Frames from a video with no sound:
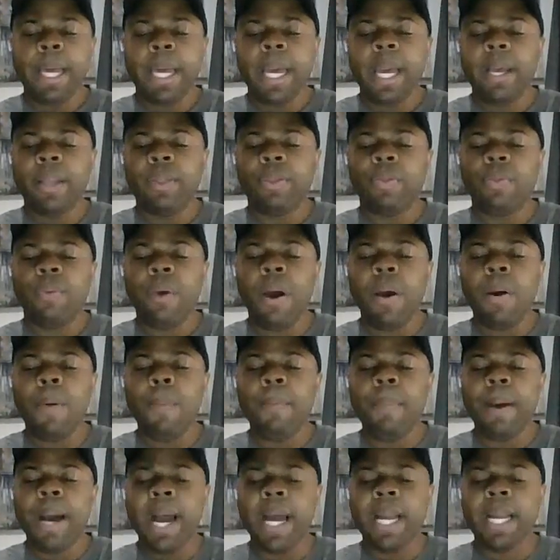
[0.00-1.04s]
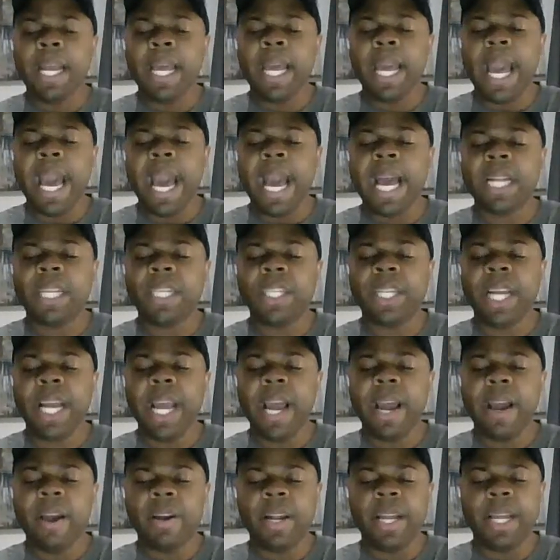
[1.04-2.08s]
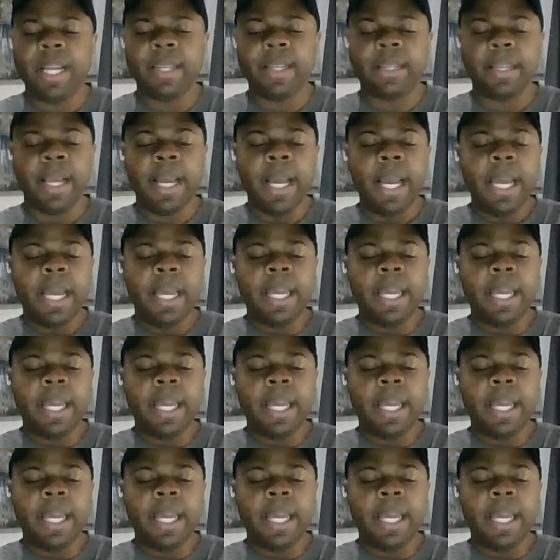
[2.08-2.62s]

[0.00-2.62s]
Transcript: can throw money at charities,